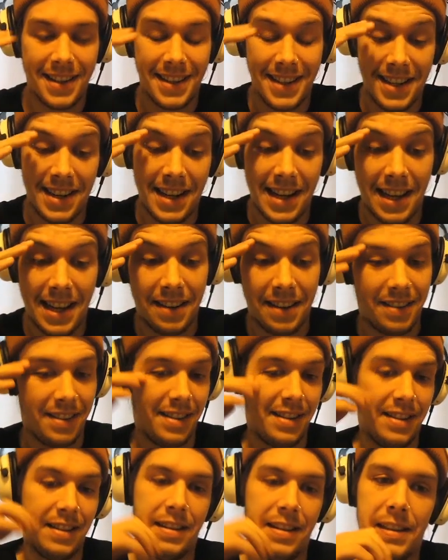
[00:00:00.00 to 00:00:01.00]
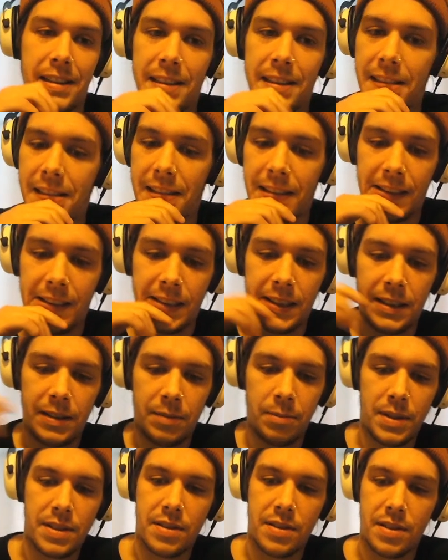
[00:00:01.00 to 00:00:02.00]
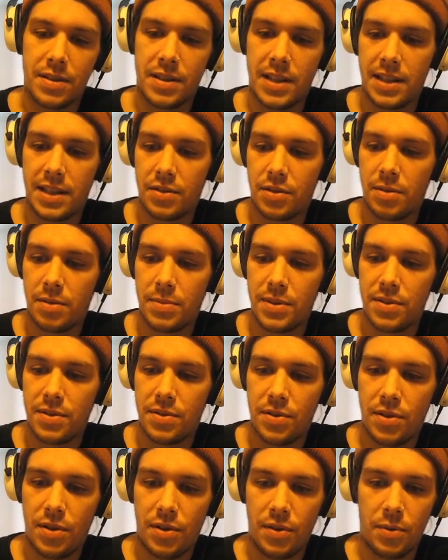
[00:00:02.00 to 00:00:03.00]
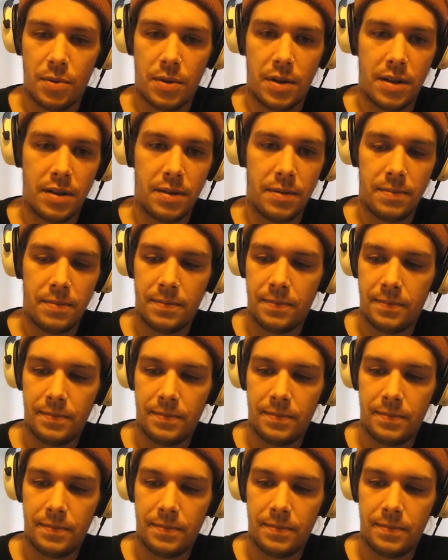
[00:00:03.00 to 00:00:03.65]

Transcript: I need land. Missing those land drops is not the one.